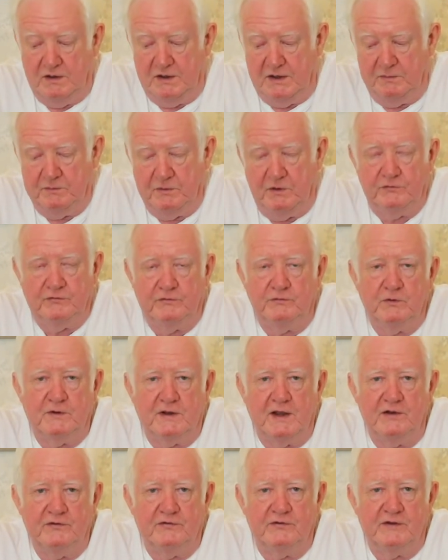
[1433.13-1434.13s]
In most of your
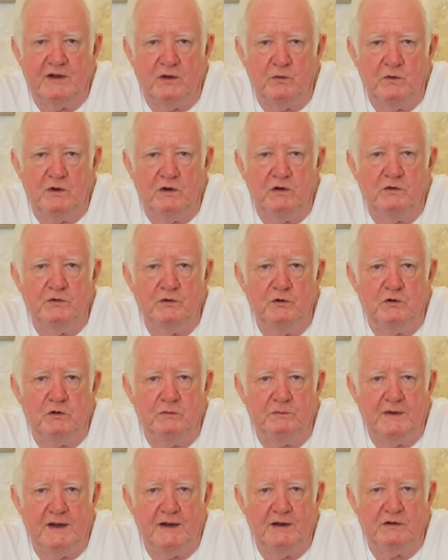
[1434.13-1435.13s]
cases they will, or you
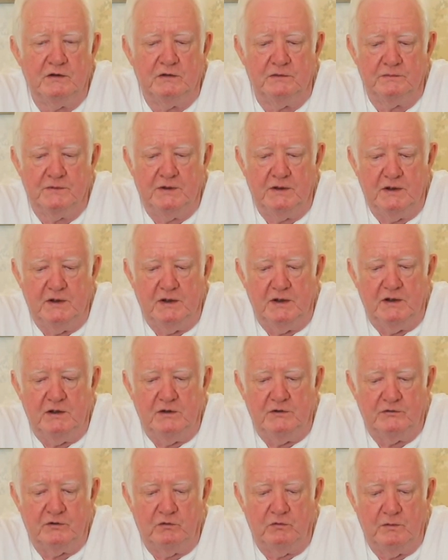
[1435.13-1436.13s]
can make them.
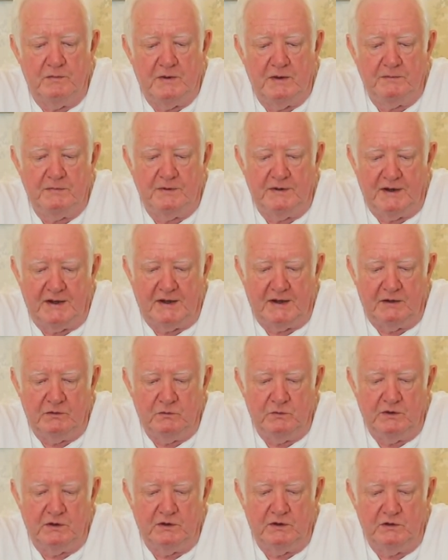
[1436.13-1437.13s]
So remember now,
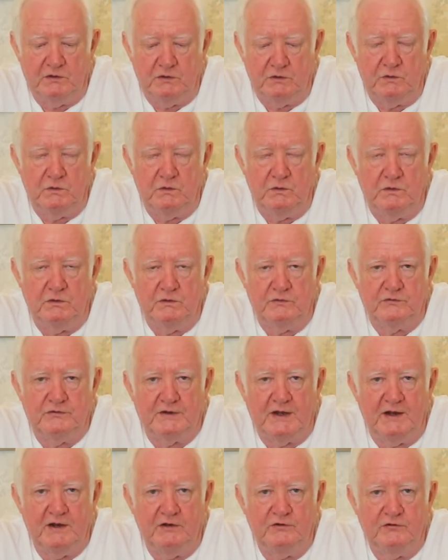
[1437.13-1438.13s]
we're going to do
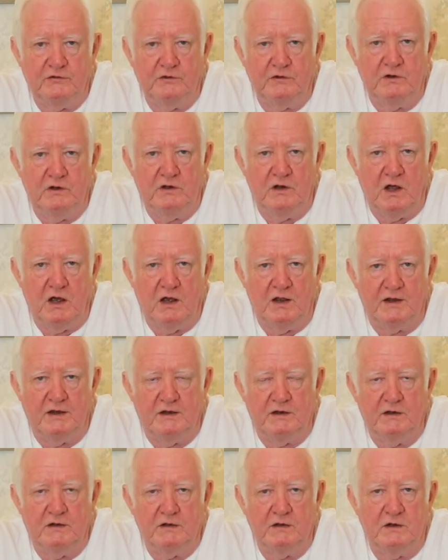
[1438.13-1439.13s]
stage
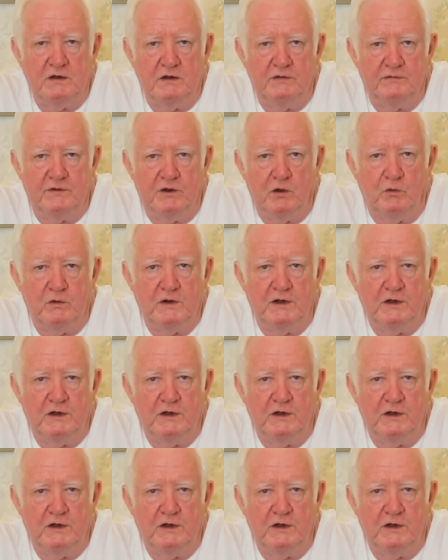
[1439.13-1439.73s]
9 of the Old